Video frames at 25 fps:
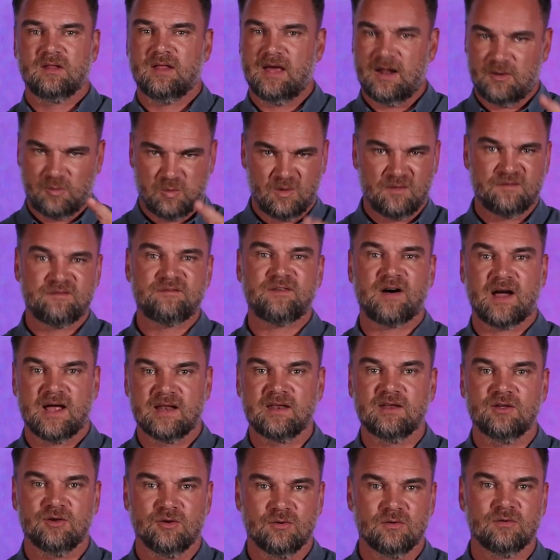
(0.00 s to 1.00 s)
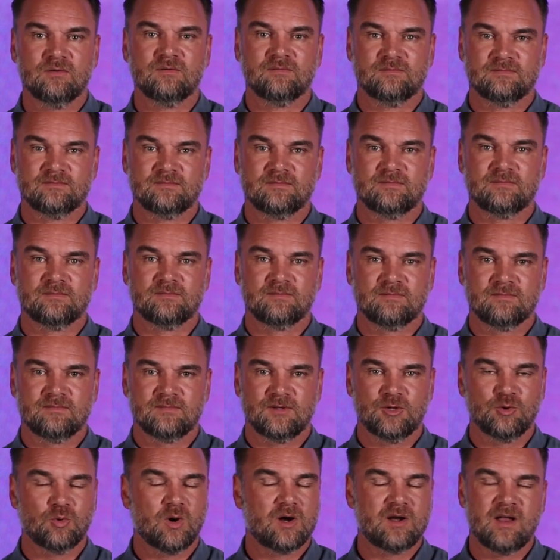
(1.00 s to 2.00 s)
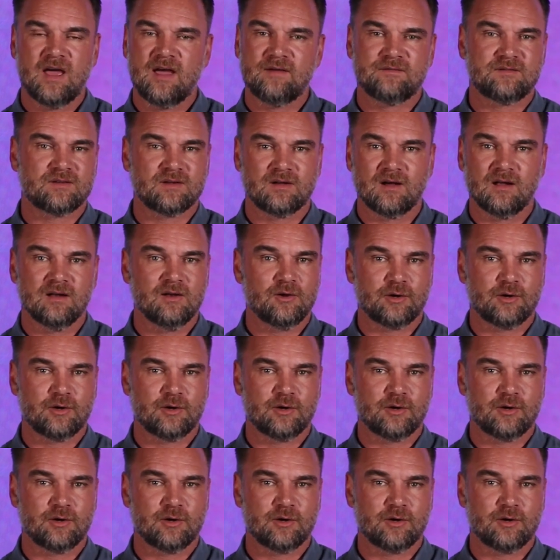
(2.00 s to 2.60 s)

that will find you. You won't have to go